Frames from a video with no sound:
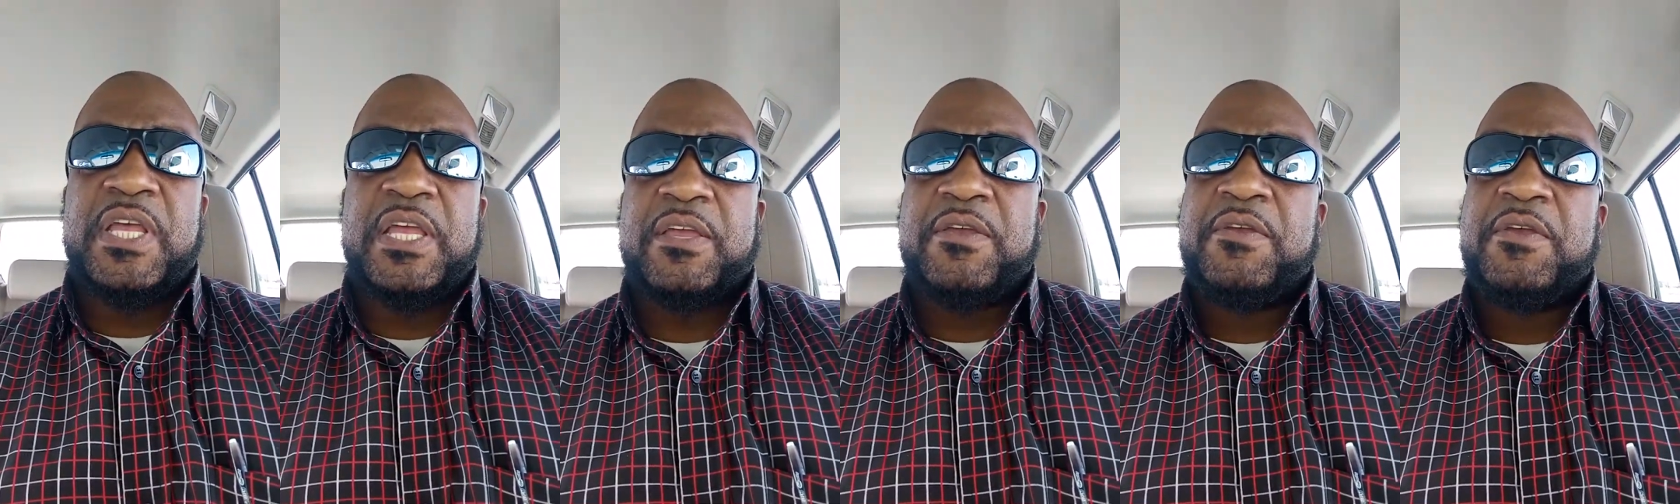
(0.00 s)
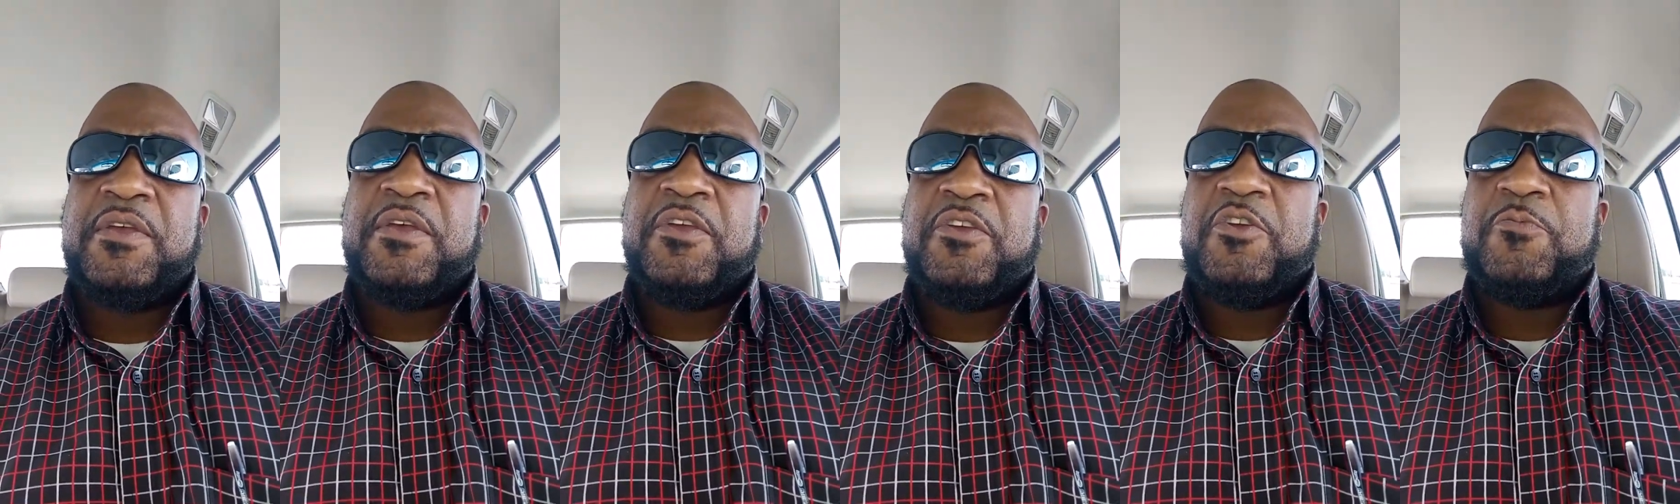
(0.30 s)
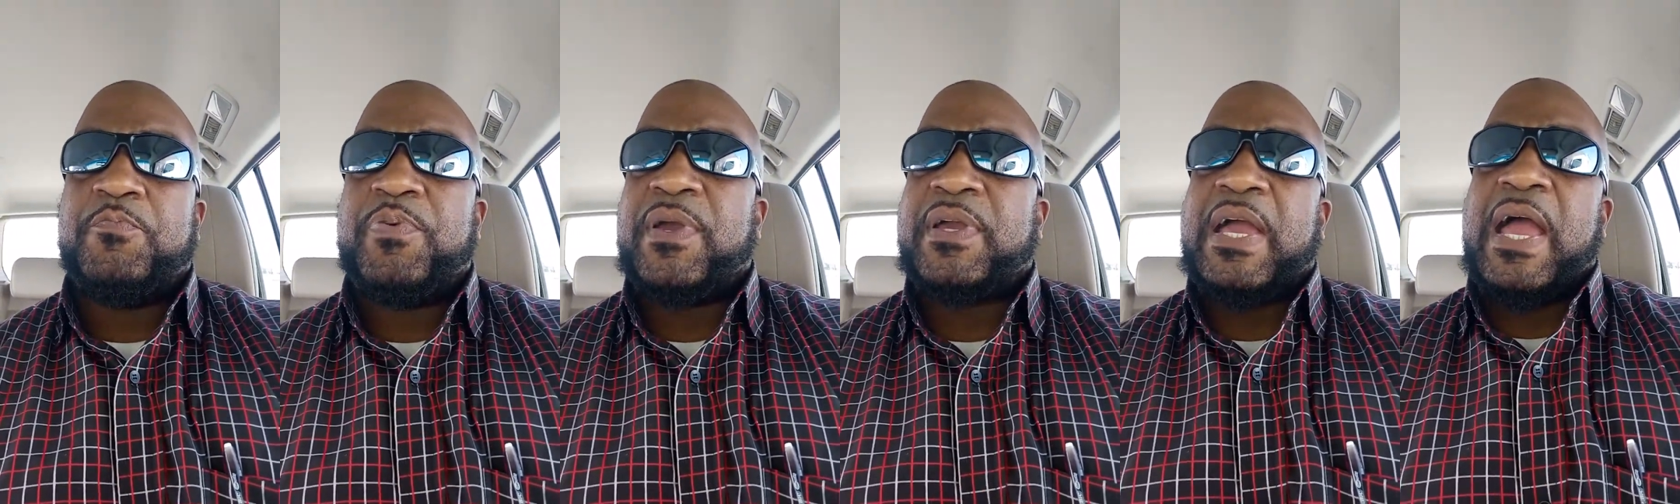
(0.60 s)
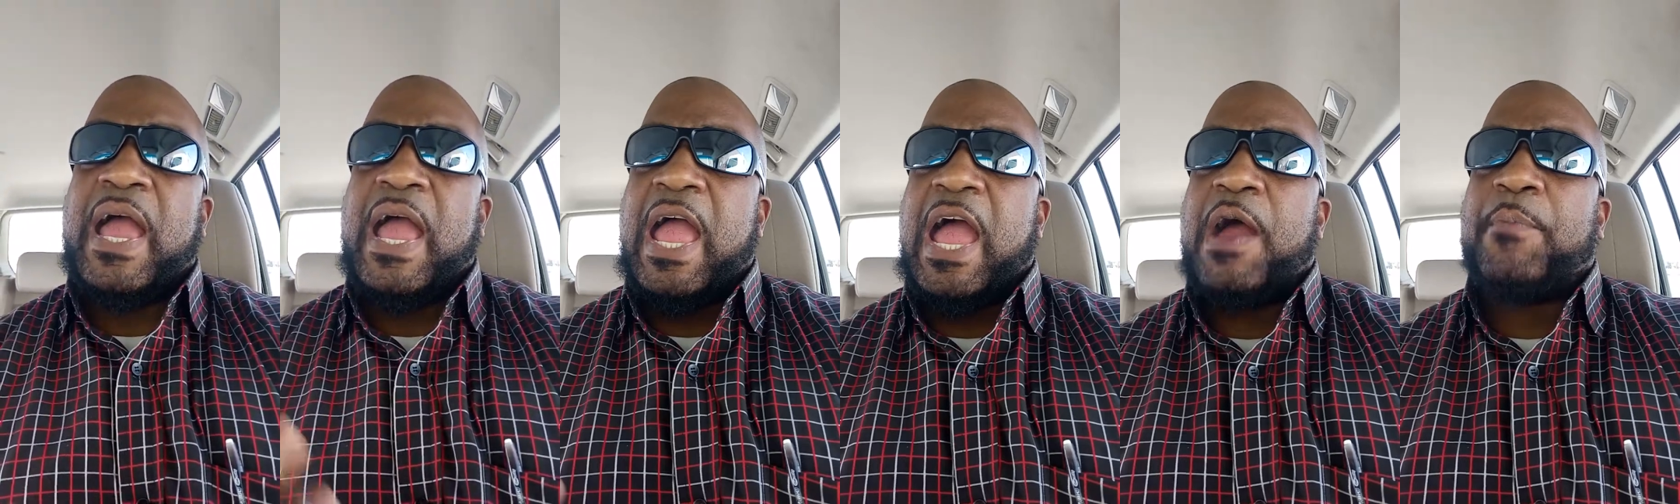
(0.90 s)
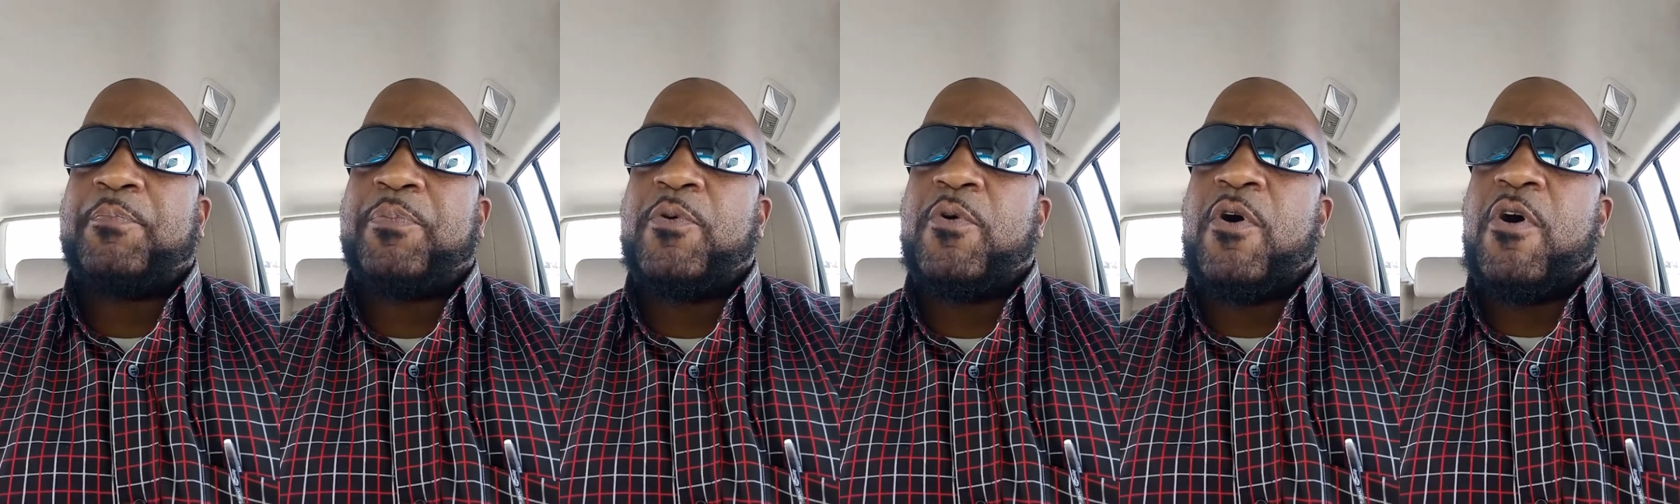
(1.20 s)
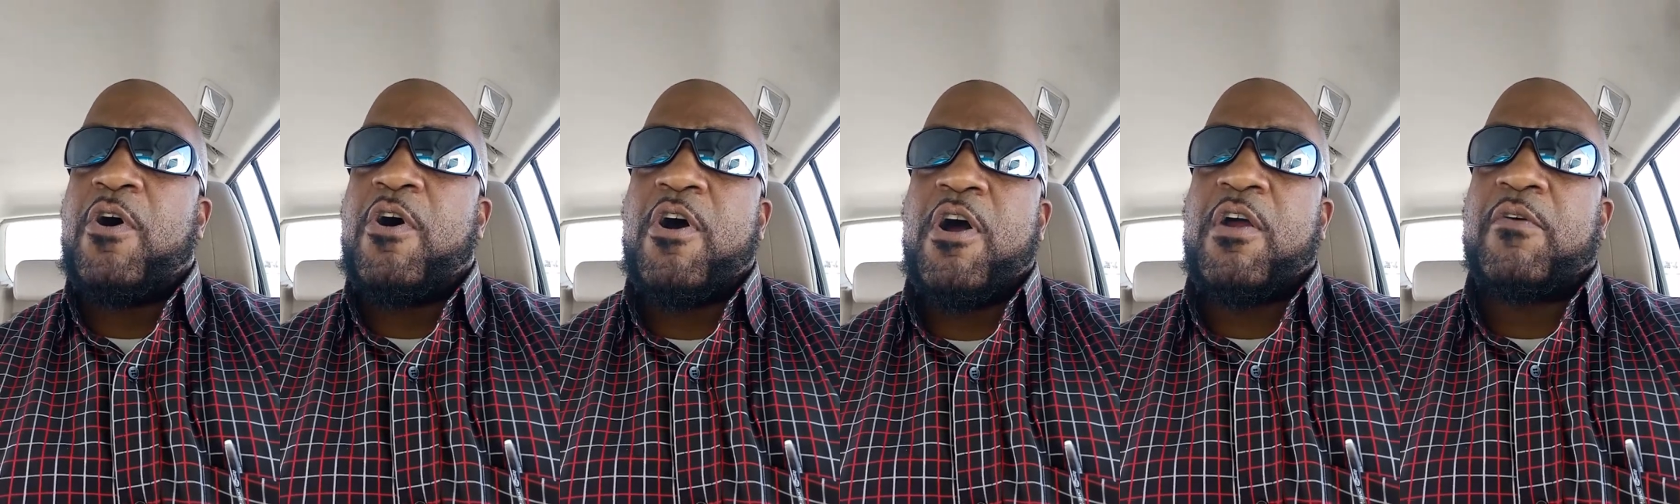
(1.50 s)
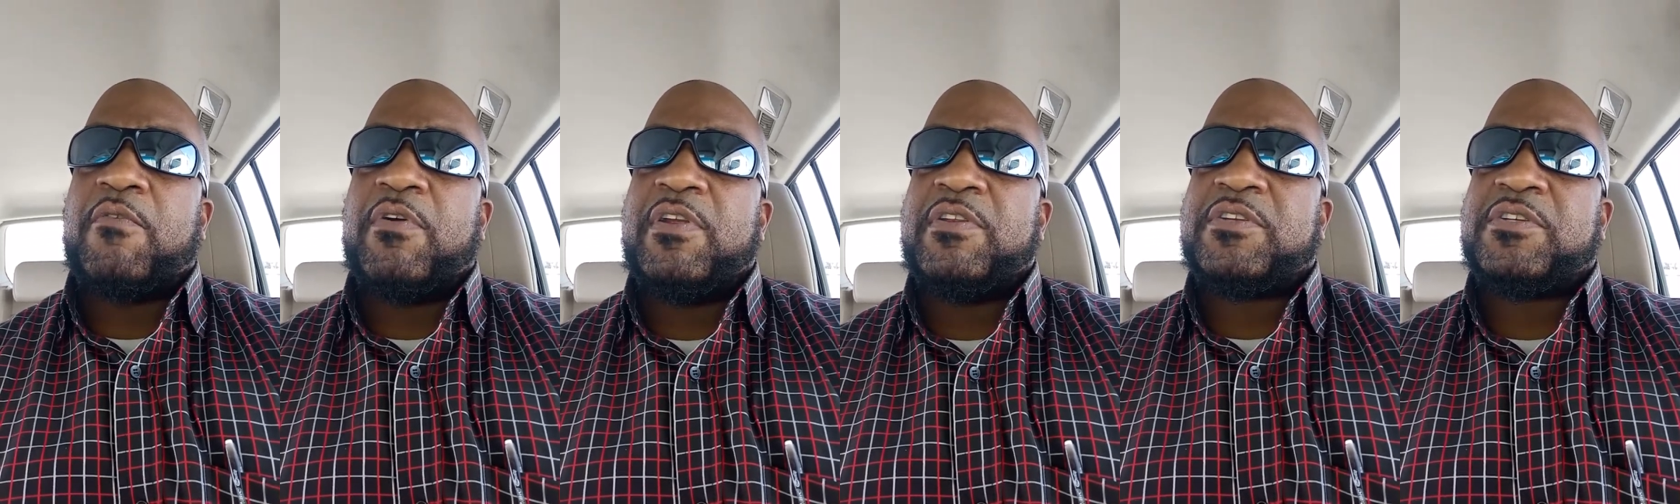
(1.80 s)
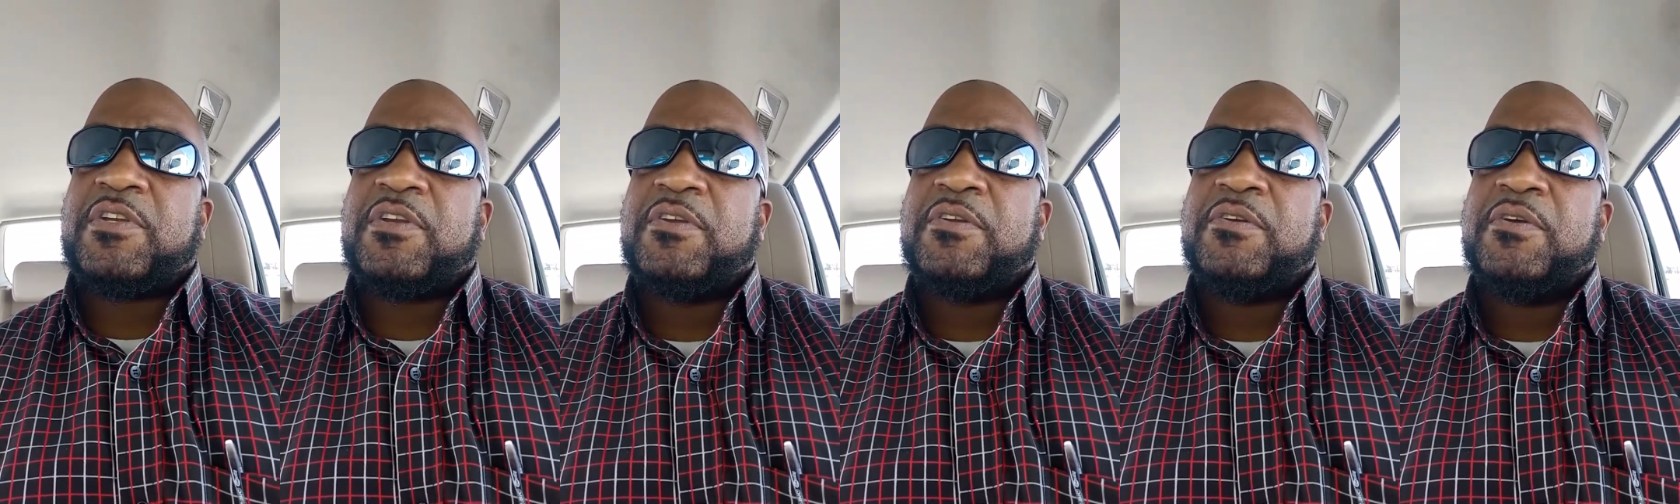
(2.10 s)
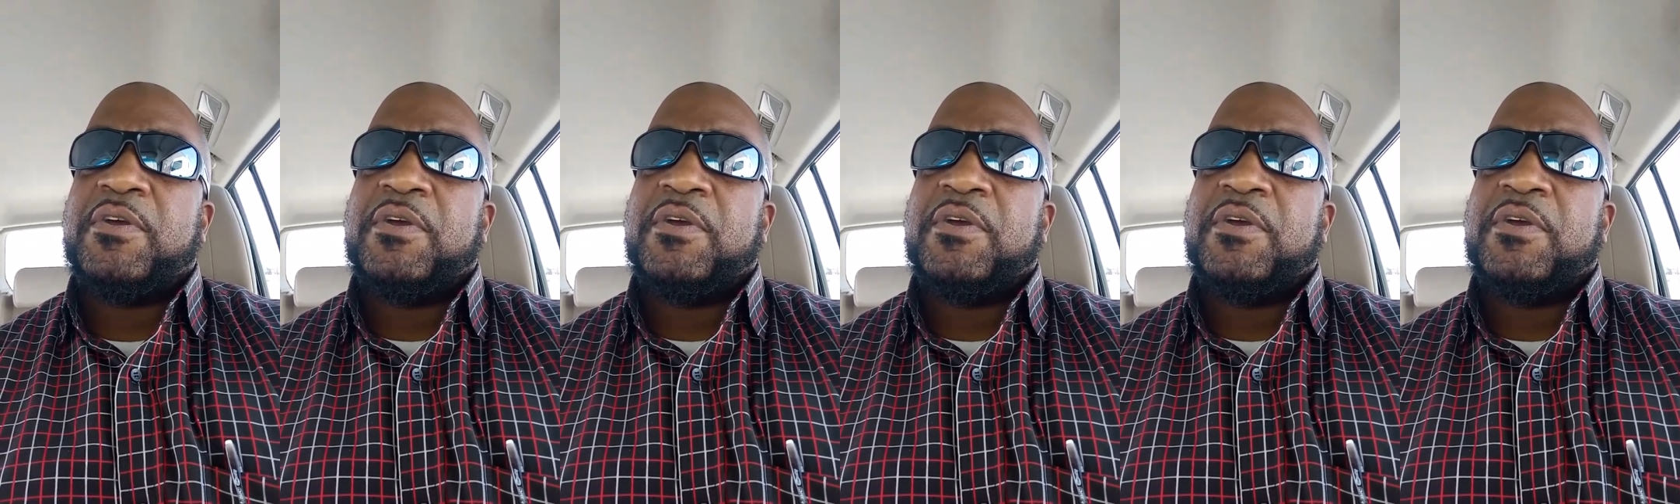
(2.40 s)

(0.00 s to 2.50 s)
Like you pick an apple, orange,